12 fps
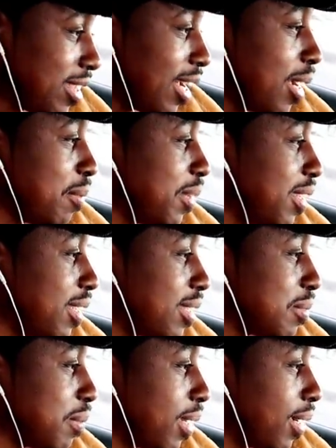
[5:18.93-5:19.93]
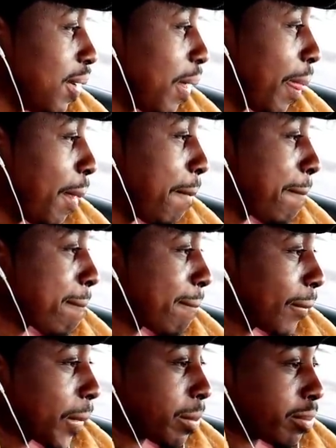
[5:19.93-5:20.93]
what time it is, man. All right, man, make
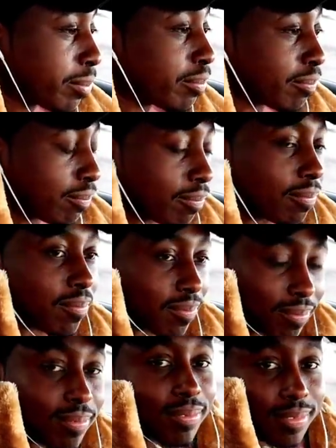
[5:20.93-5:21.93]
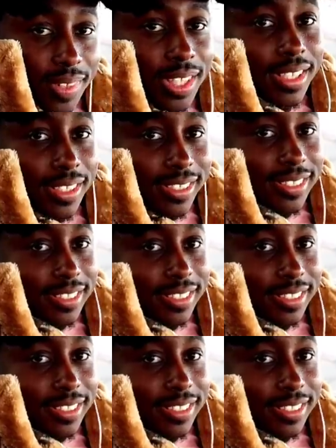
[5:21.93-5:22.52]
sure y'all subscribe to his channel, man. I'ma holla